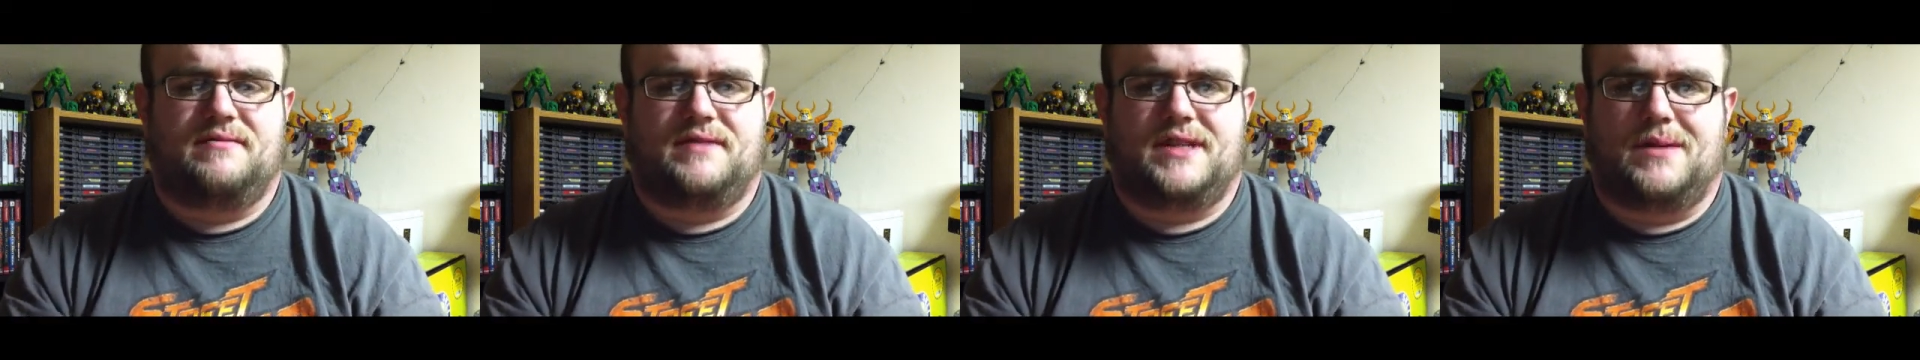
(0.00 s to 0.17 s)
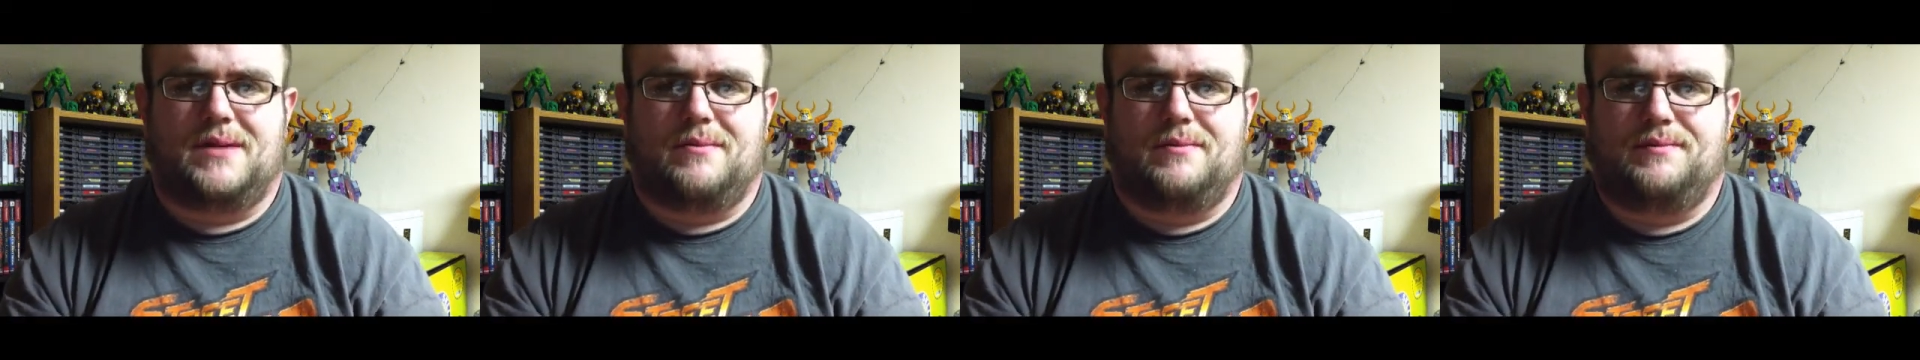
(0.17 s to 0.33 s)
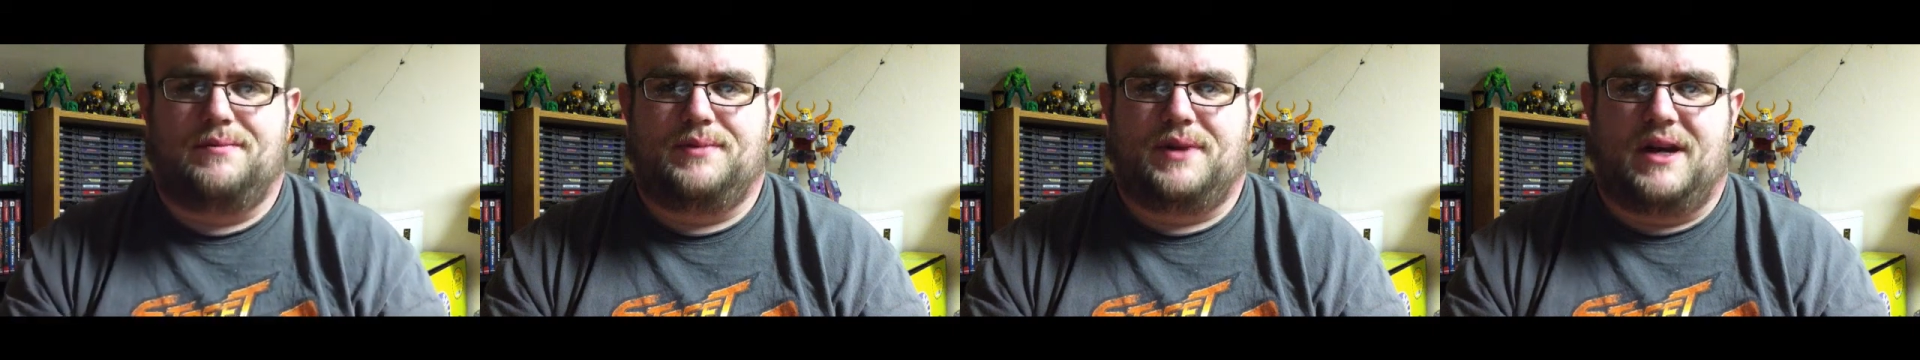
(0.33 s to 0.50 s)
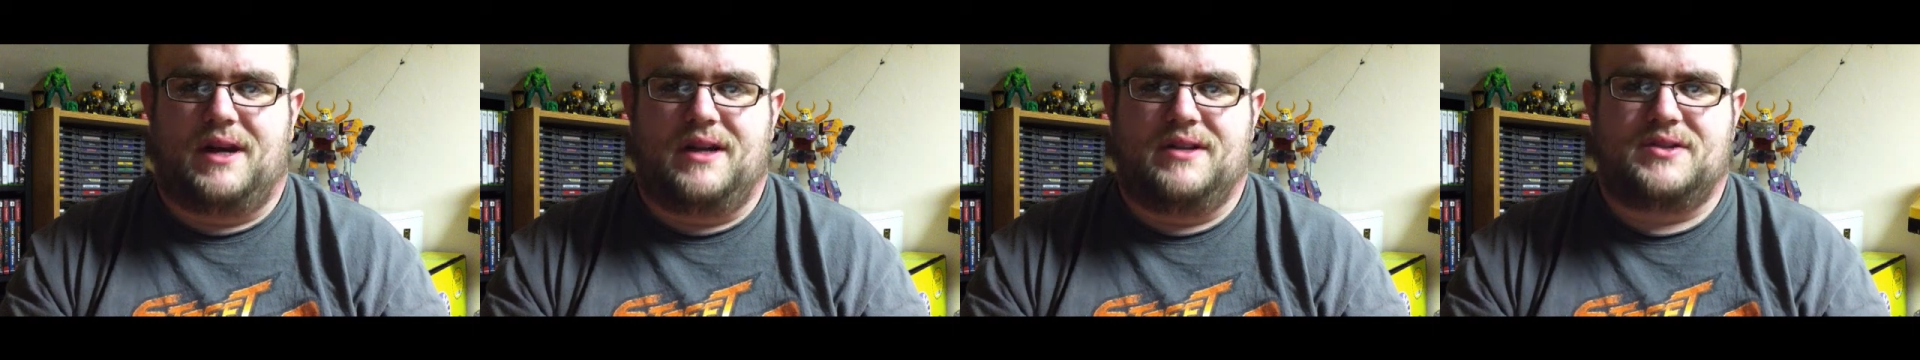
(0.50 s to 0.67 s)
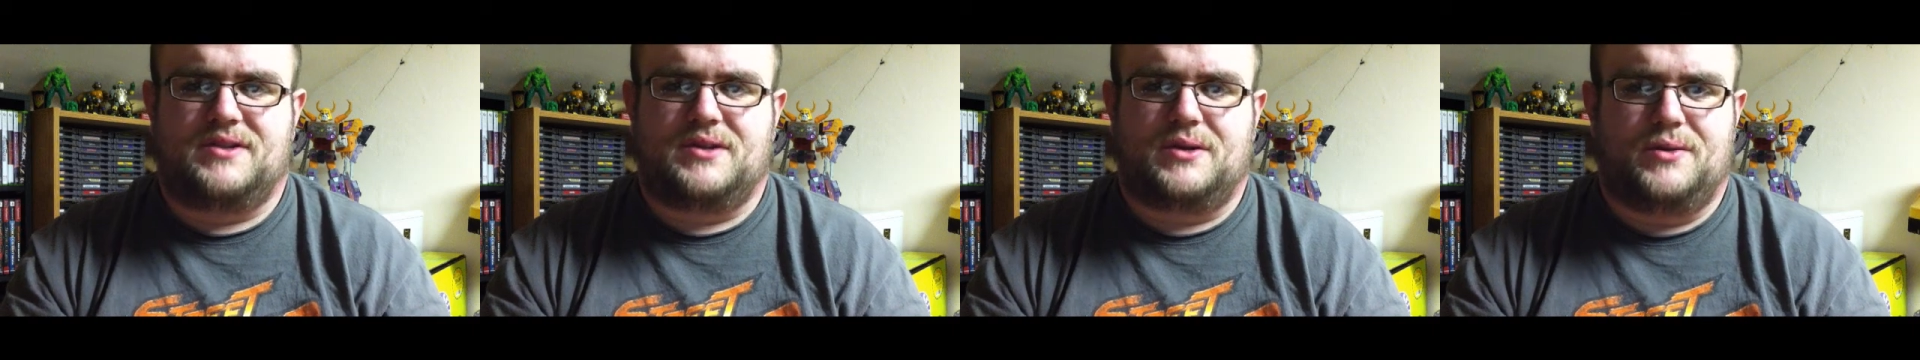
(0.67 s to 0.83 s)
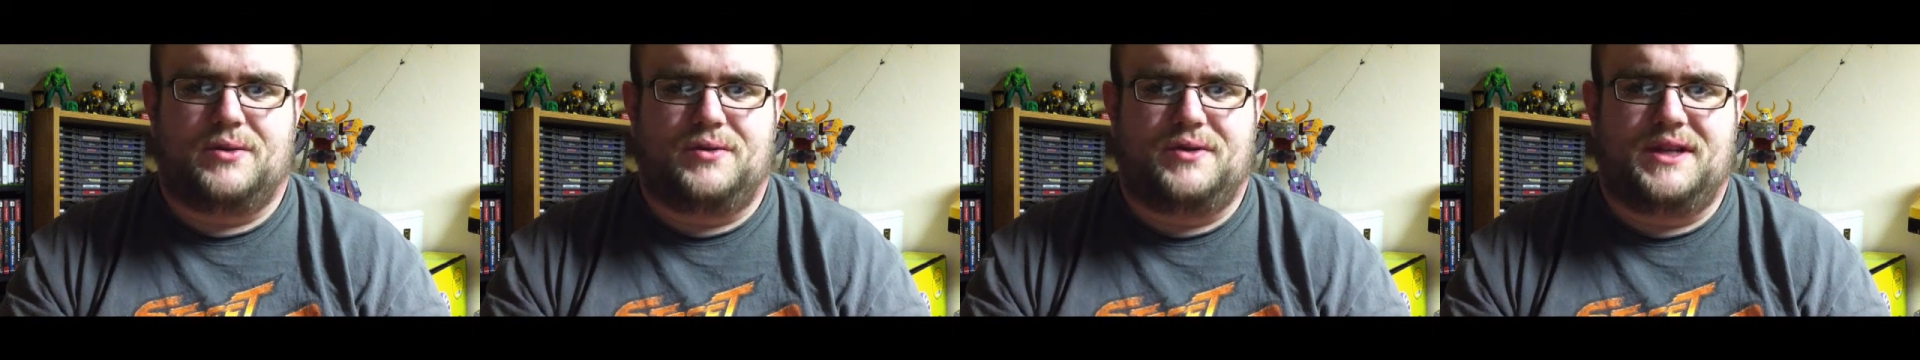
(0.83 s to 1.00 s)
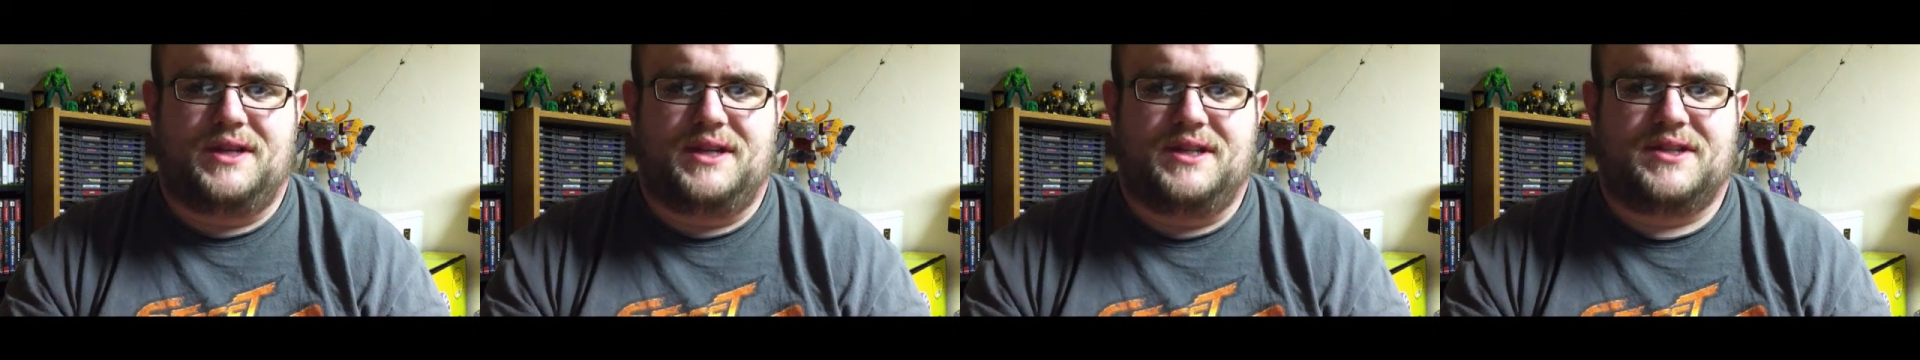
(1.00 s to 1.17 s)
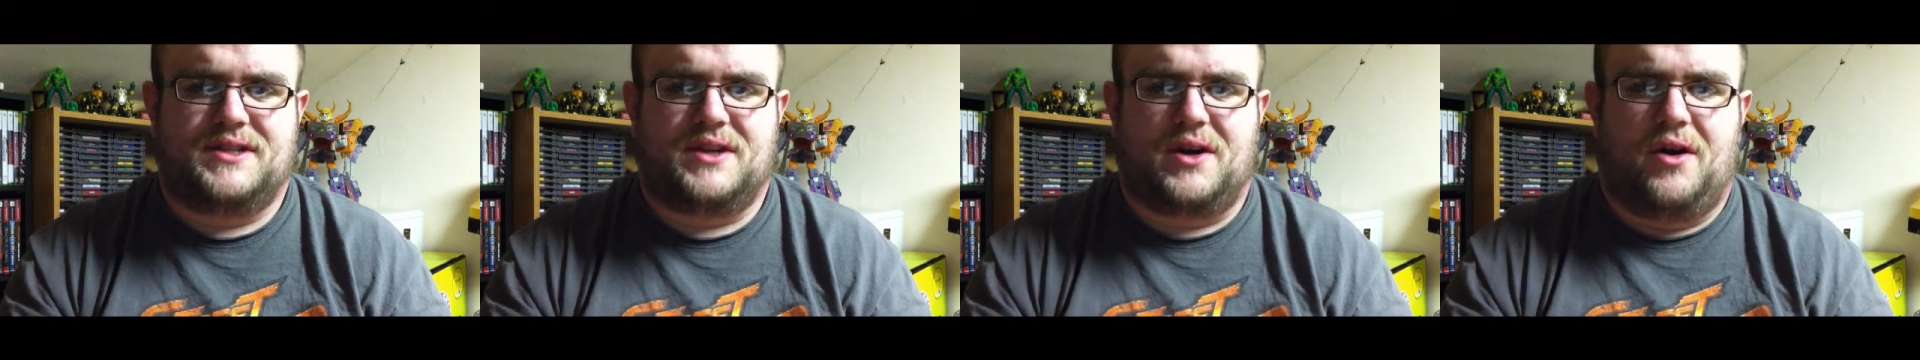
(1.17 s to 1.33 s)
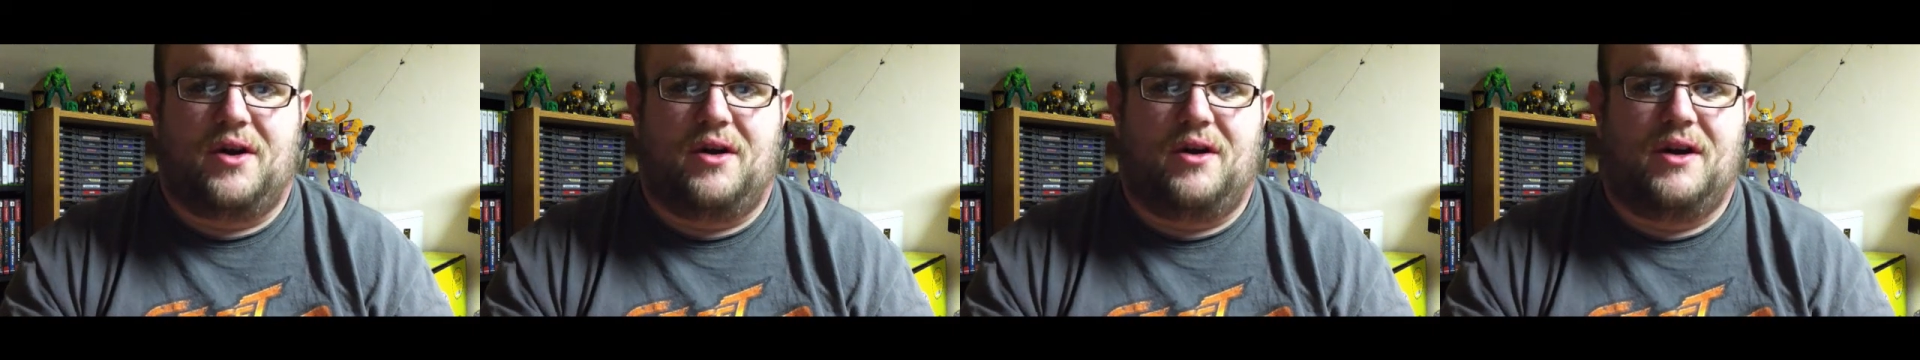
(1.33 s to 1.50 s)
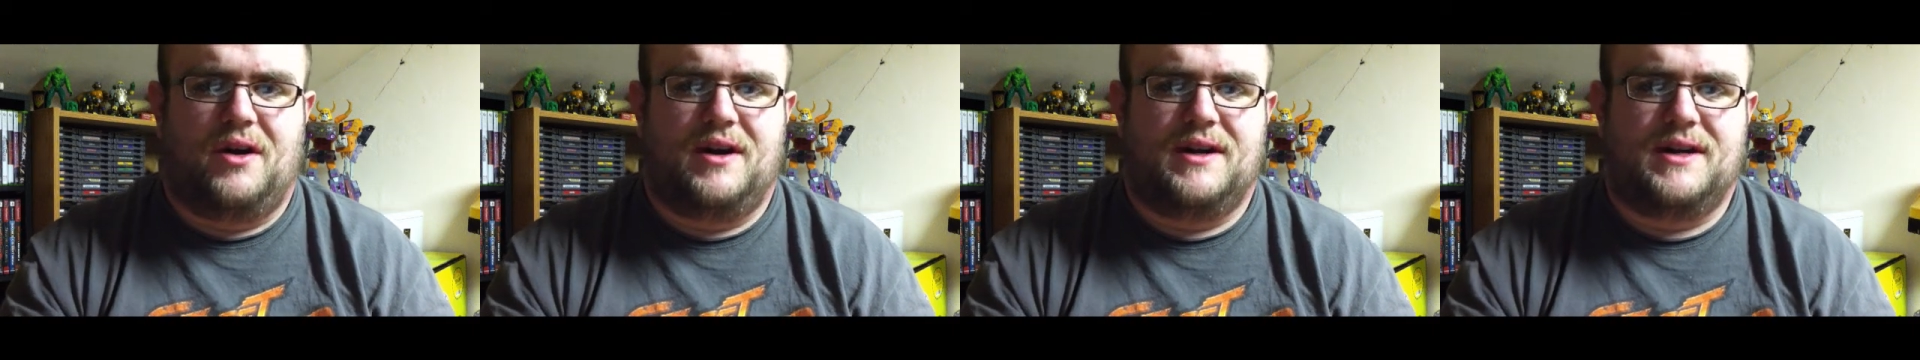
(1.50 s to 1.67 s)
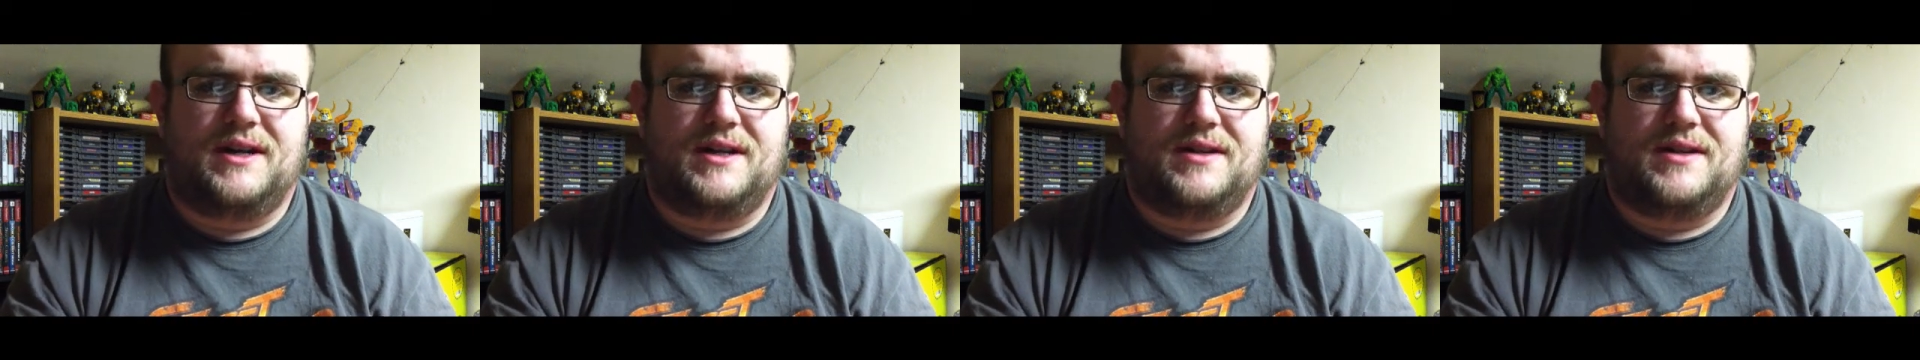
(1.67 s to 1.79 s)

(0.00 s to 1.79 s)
some console that it's on,